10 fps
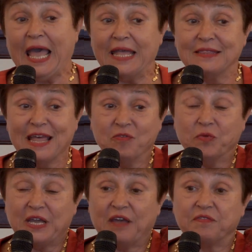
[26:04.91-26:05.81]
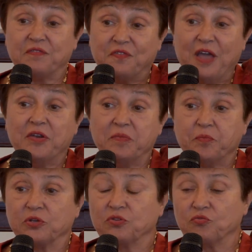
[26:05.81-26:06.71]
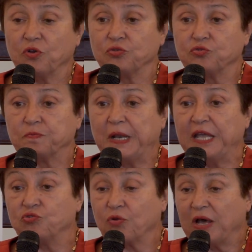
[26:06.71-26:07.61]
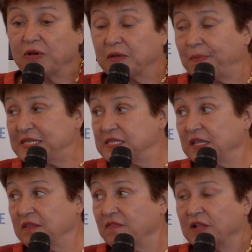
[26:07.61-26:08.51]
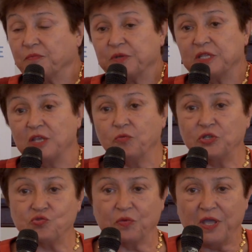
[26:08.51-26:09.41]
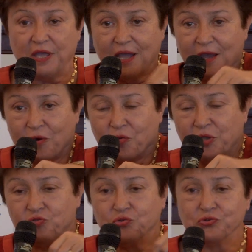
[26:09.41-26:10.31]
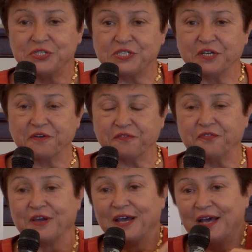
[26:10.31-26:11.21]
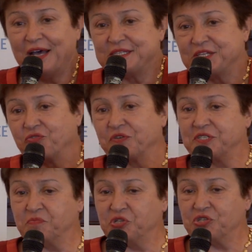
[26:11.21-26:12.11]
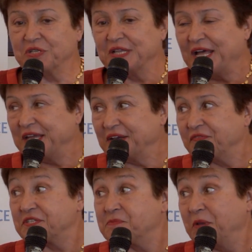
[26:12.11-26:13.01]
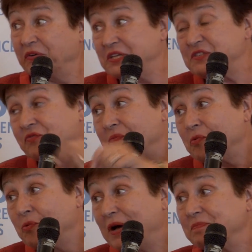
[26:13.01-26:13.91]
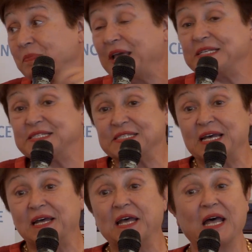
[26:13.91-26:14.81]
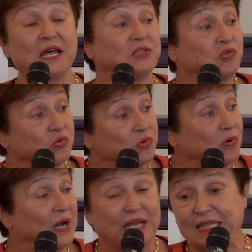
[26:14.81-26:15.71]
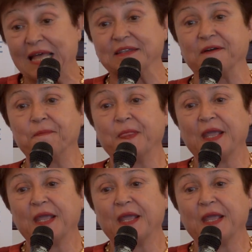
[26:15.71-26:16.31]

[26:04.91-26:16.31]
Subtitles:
And then we have a very important role to play through our capacity development, in which we do serve as a transmission line of experience from one place to another.